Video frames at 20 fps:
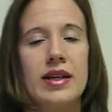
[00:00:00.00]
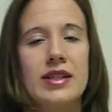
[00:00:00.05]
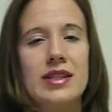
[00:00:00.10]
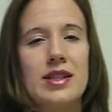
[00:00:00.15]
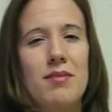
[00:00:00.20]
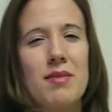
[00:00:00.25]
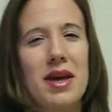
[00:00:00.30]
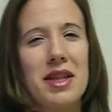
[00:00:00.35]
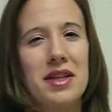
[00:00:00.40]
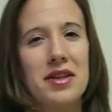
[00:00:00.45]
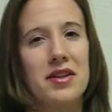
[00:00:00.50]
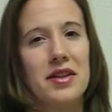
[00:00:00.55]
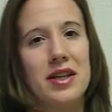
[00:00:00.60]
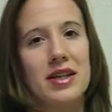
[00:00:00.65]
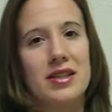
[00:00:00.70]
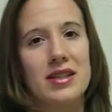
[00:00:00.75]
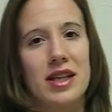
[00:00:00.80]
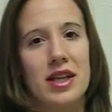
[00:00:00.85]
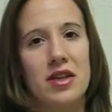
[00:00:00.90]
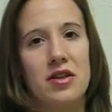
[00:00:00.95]
Some other
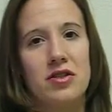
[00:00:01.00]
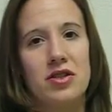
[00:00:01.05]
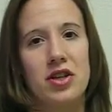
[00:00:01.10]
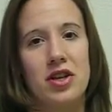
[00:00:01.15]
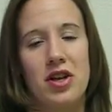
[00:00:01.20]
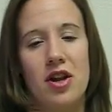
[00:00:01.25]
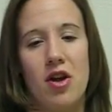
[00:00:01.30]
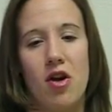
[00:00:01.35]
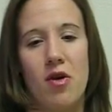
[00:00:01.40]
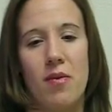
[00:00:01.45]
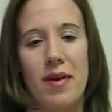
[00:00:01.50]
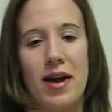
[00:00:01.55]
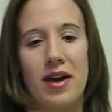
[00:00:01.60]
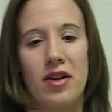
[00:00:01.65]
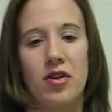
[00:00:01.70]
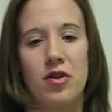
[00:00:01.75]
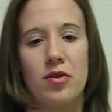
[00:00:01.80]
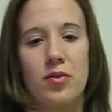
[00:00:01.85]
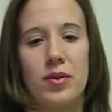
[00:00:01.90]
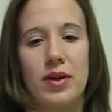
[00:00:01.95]
things that you should know
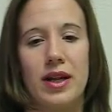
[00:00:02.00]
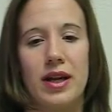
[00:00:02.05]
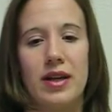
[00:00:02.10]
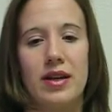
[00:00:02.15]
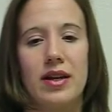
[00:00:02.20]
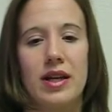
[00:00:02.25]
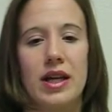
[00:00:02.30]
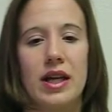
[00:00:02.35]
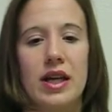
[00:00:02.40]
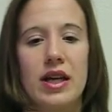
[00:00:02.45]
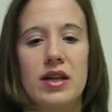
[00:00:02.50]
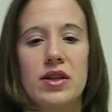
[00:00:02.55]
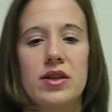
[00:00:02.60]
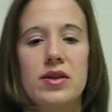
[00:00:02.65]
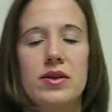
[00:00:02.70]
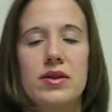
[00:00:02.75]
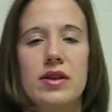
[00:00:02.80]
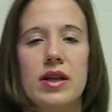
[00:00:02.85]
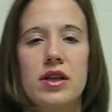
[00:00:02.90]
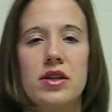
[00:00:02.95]
about coumadin
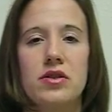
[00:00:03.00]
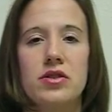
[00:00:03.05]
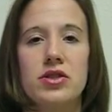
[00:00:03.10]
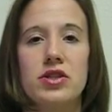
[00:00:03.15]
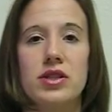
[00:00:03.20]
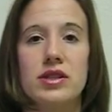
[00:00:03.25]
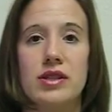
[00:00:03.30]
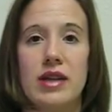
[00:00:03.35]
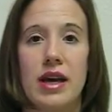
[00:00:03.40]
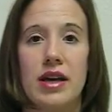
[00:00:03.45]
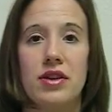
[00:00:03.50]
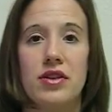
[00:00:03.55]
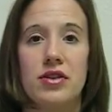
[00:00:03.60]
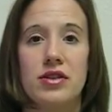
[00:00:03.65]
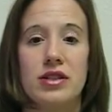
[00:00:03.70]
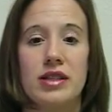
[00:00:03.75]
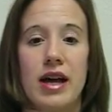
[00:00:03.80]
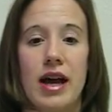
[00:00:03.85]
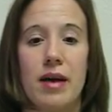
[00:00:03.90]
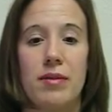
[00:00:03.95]
include that you should take your
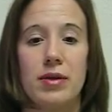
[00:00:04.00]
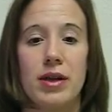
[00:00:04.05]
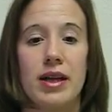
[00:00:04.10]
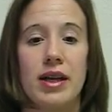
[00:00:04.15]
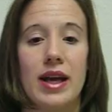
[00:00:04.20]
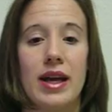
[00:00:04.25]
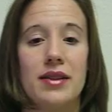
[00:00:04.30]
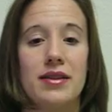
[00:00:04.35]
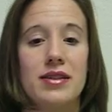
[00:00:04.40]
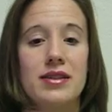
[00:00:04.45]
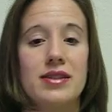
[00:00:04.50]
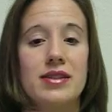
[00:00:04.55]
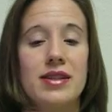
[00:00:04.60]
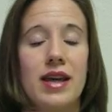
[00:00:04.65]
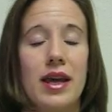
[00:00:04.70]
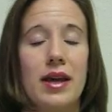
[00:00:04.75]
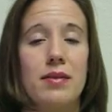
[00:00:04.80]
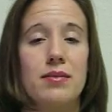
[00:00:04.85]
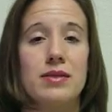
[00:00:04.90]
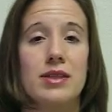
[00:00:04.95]
tablet at the
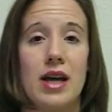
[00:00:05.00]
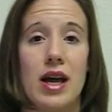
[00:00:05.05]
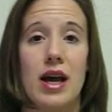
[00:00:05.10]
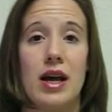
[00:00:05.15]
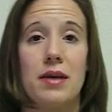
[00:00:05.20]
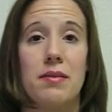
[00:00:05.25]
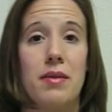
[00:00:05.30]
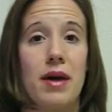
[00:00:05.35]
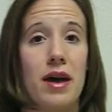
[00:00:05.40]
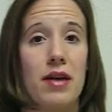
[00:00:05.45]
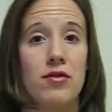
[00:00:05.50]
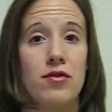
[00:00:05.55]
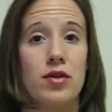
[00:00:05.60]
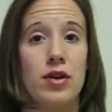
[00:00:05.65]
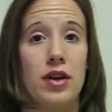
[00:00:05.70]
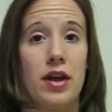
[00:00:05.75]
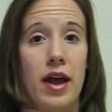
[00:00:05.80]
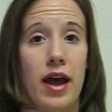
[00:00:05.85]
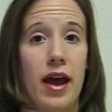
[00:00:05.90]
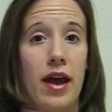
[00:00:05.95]
same time
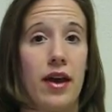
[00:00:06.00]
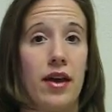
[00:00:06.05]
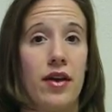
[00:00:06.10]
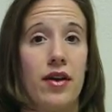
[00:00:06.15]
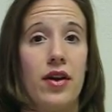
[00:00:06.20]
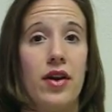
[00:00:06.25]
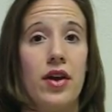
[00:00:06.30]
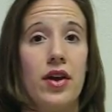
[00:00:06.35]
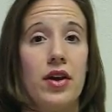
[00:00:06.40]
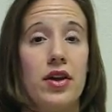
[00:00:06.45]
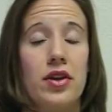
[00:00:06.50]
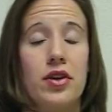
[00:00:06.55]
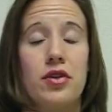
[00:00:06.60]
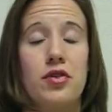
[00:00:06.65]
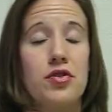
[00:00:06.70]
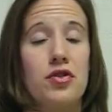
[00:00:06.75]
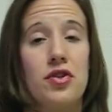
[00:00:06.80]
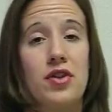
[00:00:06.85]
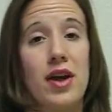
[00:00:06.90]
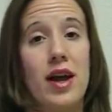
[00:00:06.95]
every day. You
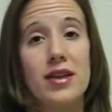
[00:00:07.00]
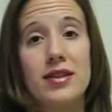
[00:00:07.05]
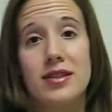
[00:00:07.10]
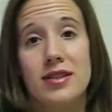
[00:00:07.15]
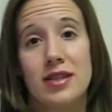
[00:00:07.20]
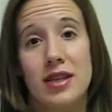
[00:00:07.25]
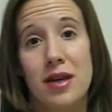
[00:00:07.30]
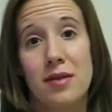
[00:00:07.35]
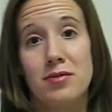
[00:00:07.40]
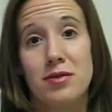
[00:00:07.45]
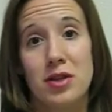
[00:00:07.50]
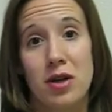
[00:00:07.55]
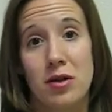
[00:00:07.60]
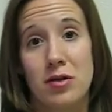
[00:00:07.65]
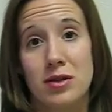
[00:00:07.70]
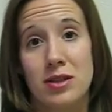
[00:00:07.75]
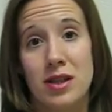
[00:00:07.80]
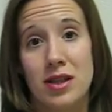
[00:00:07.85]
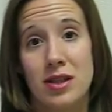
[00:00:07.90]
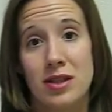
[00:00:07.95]
should not skip
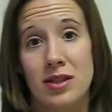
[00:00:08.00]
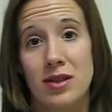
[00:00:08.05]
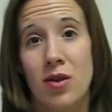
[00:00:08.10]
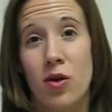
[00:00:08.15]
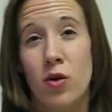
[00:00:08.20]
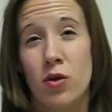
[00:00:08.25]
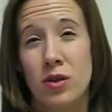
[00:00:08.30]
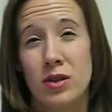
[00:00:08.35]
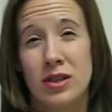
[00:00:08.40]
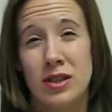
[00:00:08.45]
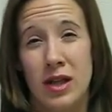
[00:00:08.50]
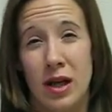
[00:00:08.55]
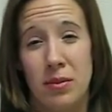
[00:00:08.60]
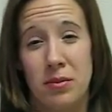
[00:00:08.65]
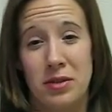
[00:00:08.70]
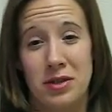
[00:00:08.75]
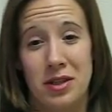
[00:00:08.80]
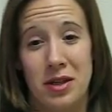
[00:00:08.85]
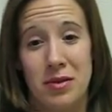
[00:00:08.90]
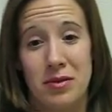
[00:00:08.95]
doses or
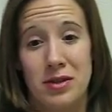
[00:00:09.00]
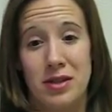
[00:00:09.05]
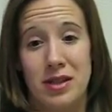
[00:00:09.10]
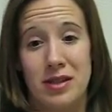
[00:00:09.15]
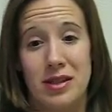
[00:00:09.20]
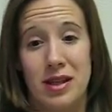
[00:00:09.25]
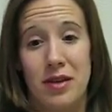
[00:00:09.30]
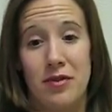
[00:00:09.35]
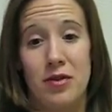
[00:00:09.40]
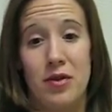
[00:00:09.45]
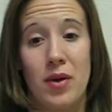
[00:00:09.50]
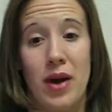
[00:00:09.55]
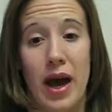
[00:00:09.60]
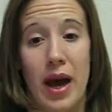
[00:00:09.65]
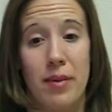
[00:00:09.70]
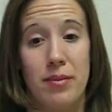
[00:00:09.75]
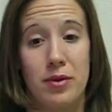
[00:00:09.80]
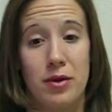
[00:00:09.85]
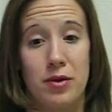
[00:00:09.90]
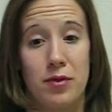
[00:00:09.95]
double doses if you
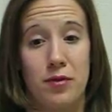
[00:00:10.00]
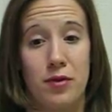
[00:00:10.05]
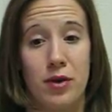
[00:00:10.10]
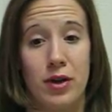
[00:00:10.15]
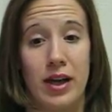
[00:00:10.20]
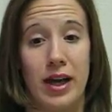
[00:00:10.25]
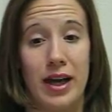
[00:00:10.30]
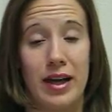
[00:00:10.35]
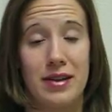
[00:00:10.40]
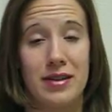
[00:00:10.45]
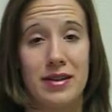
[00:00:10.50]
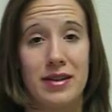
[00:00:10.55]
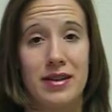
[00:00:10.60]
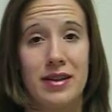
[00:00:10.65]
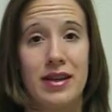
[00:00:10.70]
happen to forget.